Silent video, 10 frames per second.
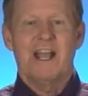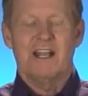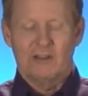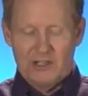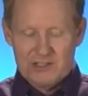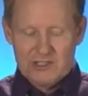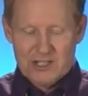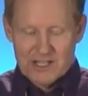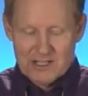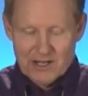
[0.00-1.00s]
and let's
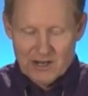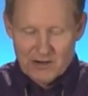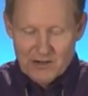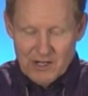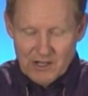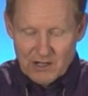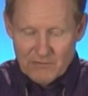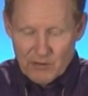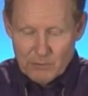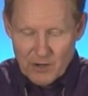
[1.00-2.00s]
take care
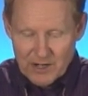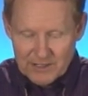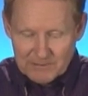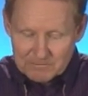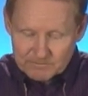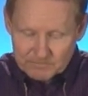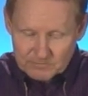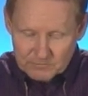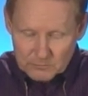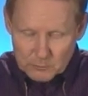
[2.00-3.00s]
of the body.
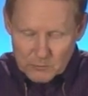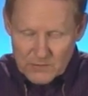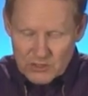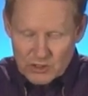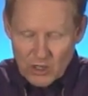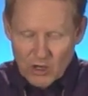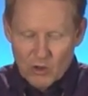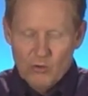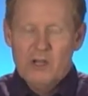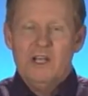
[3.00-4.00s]

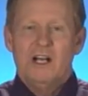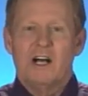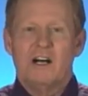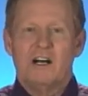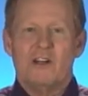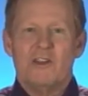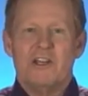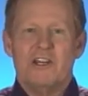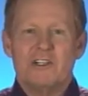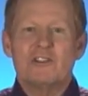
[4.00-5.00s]
So uh,
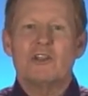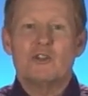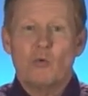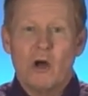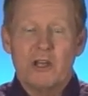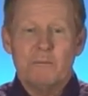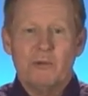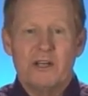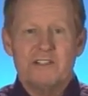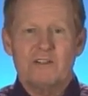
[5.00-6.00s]
it is the dwelling
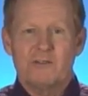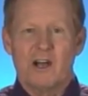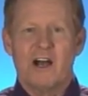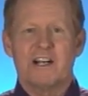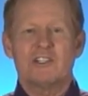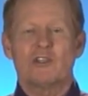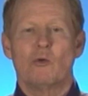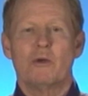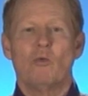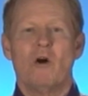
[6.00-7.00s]
place of God, and so
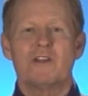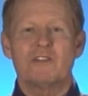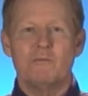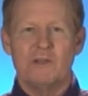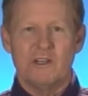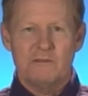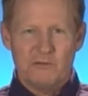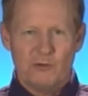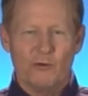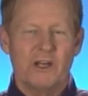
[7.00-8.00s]
we want to be
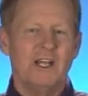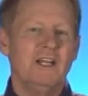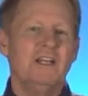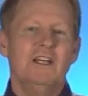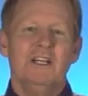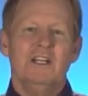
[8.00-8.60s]
free,